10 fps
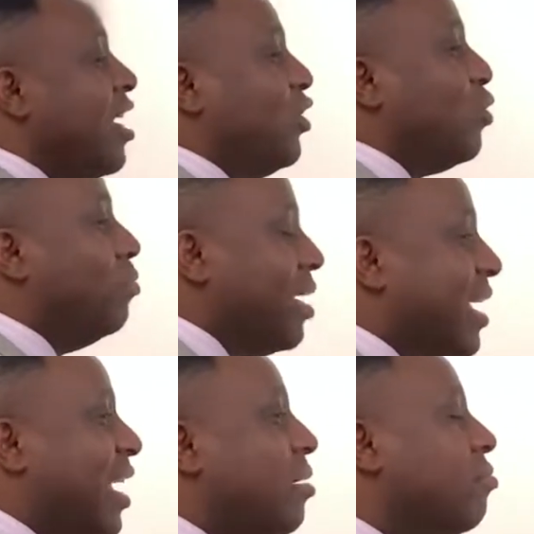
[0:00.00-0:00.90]
to
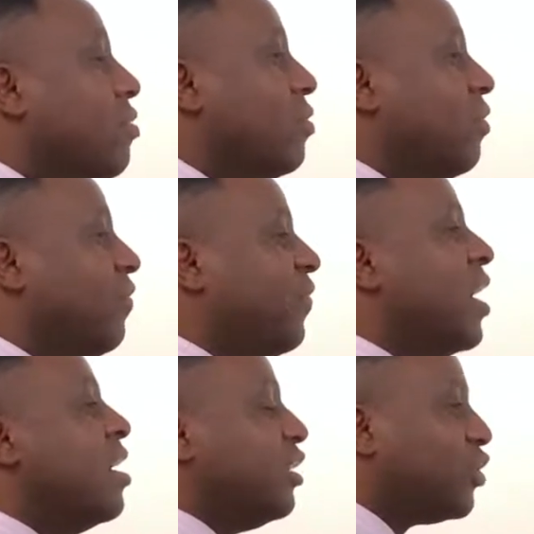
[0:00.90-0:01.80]
make a move
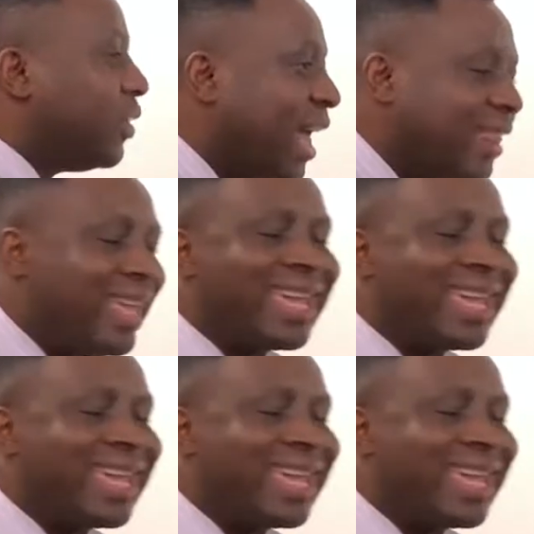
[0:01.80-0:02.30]
so that they